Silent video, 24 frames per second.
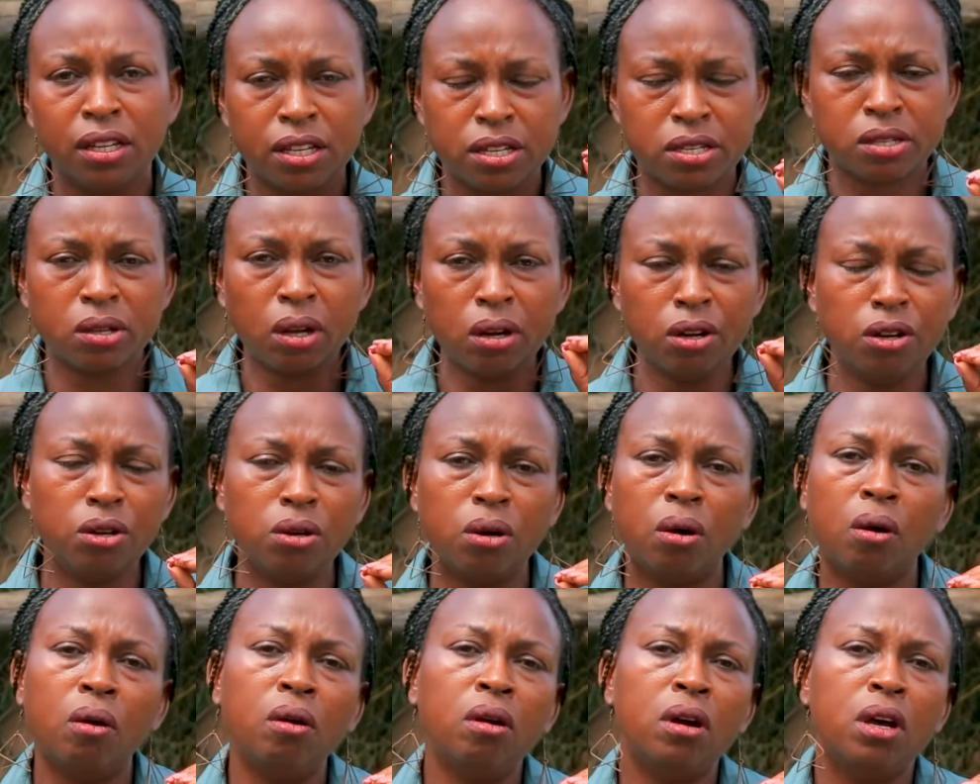So
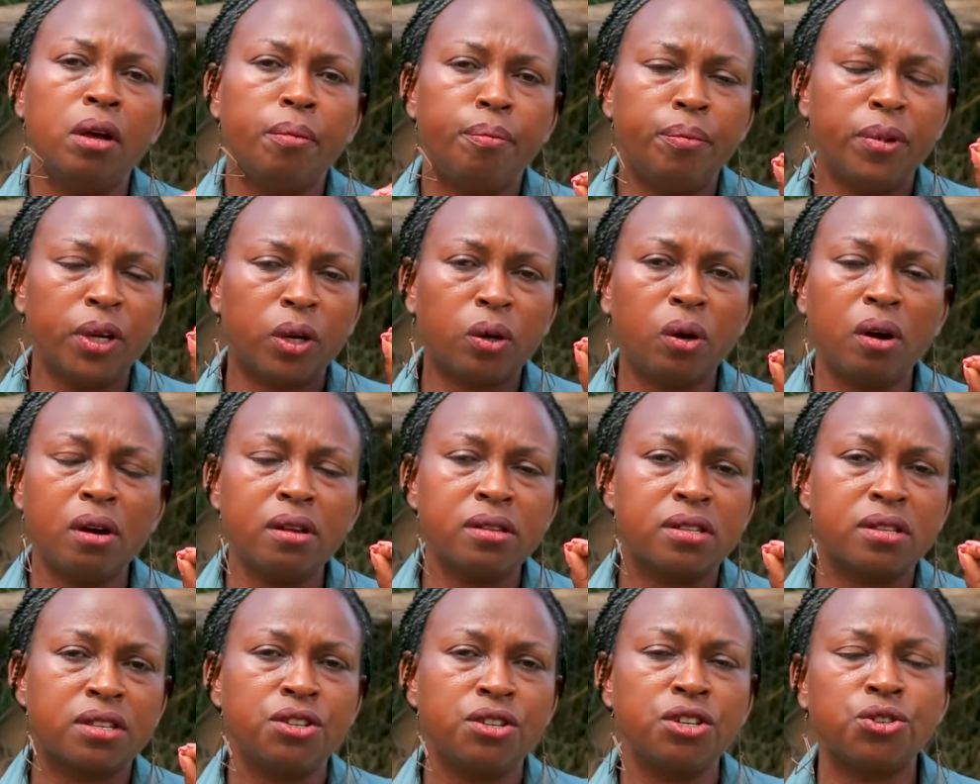no,
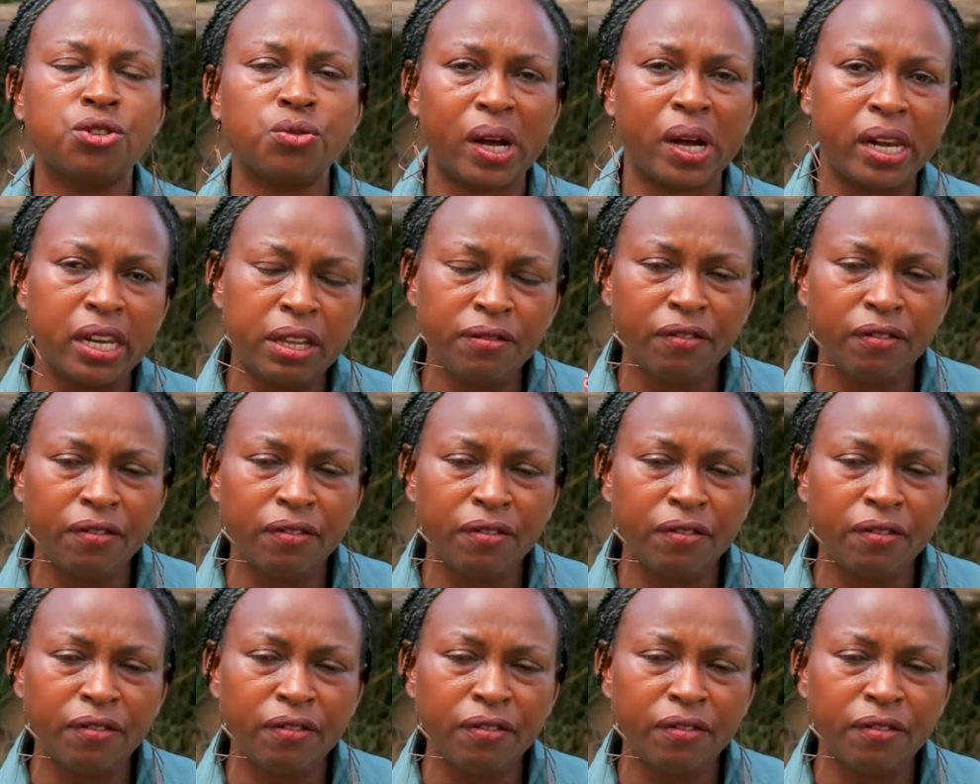because usually